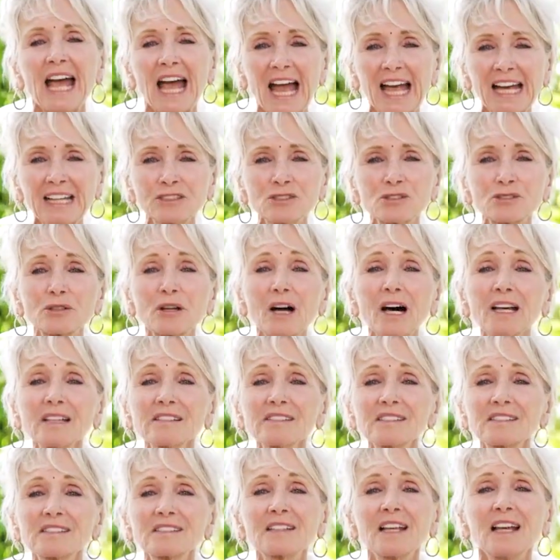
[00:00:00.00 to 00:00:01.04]
And
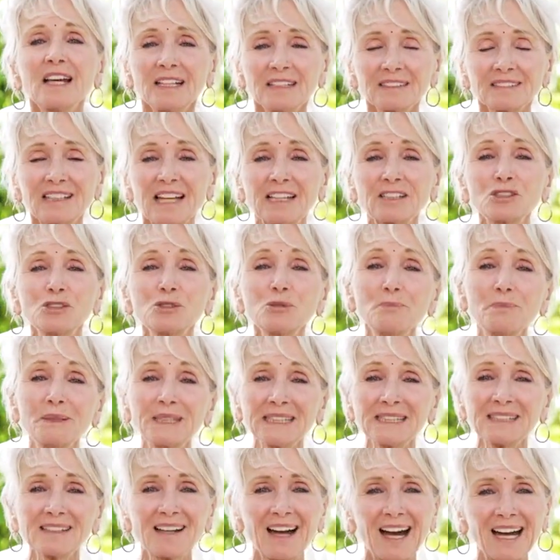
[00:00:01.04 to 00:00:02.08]
trust that you're
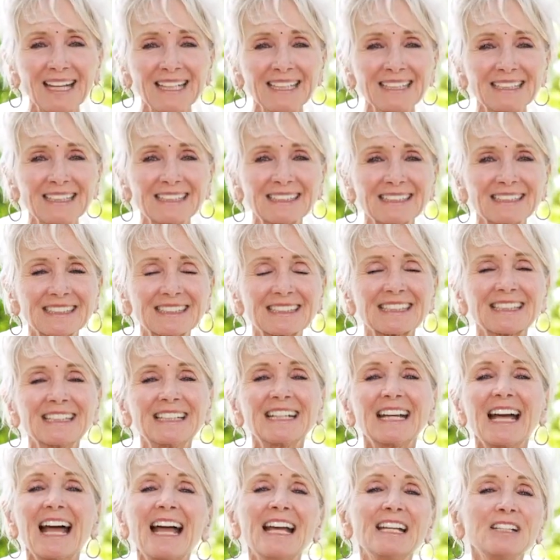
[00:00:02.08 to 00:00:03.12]
being guided,
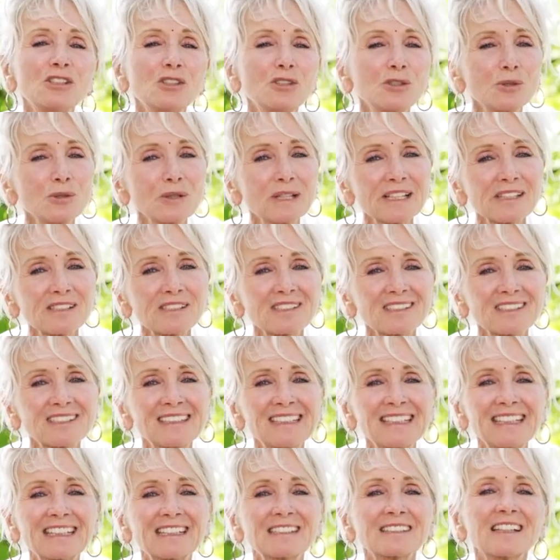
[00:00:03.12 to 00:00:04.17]
and you
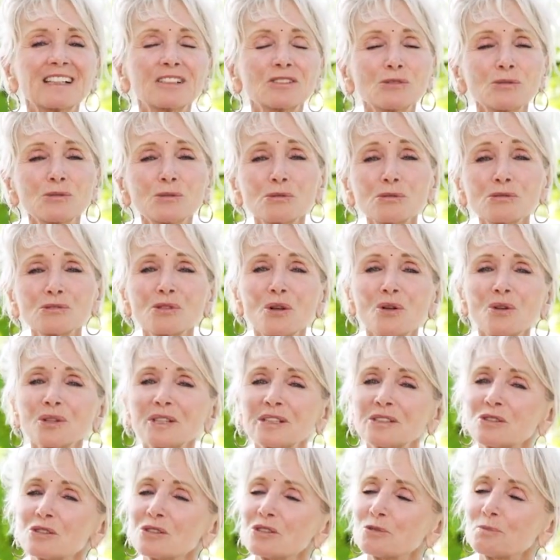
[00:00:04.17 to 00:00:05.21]
listening, that your soul
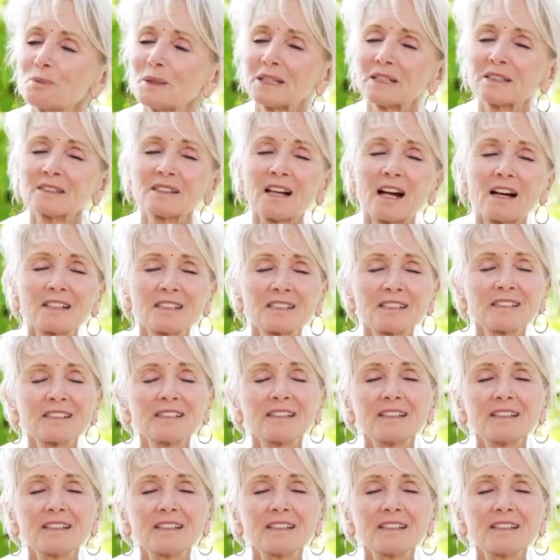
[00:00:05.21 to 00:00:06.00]
and your spirit are